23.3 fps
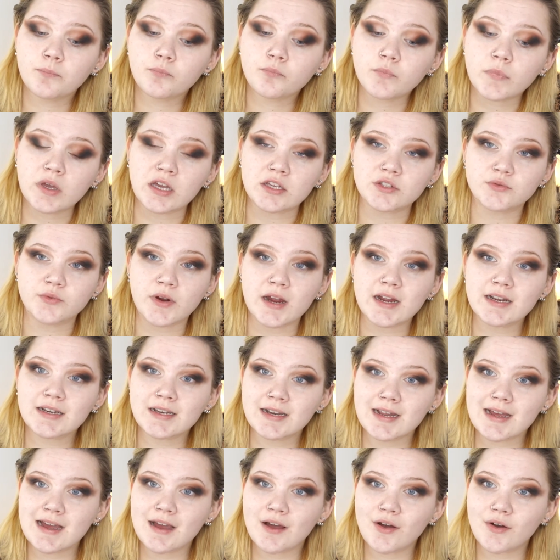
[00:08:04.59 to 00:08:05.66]
because right
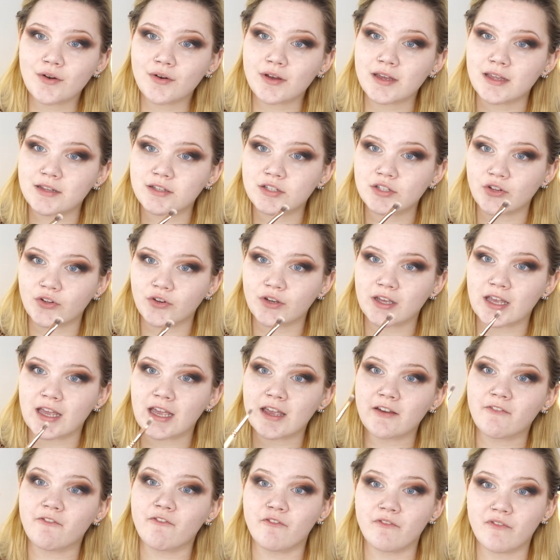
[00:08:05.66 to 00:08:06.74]
now it's
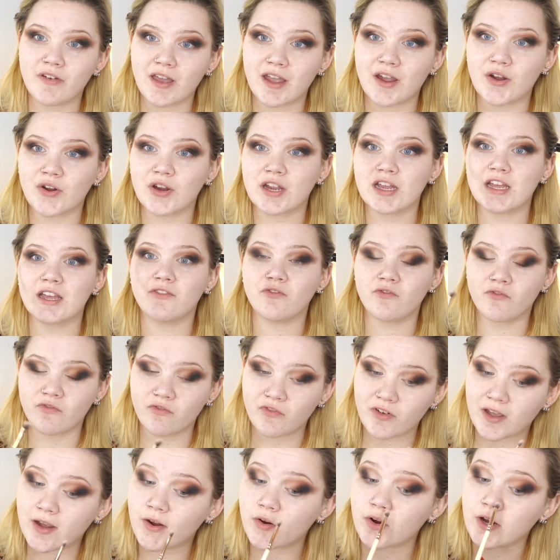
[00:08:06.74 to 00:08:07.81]
looking very,
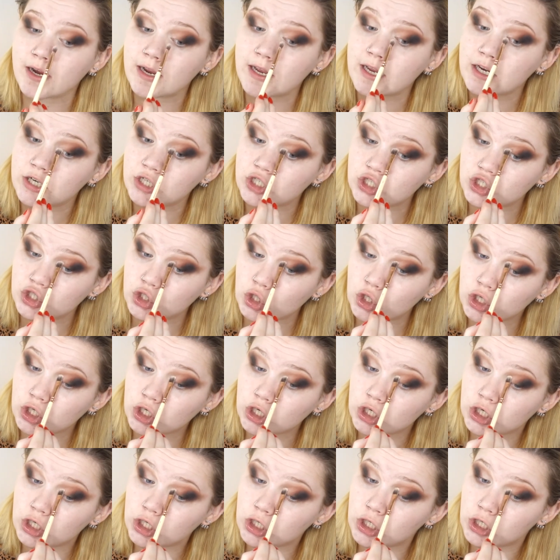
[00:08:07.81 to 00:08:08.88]
very
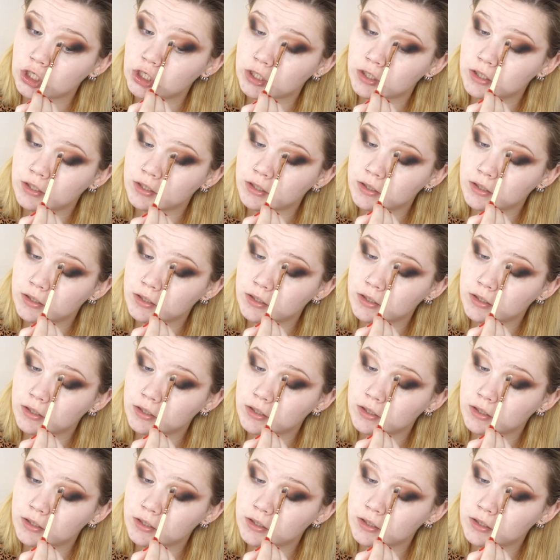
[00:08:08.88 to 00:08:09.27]
dark.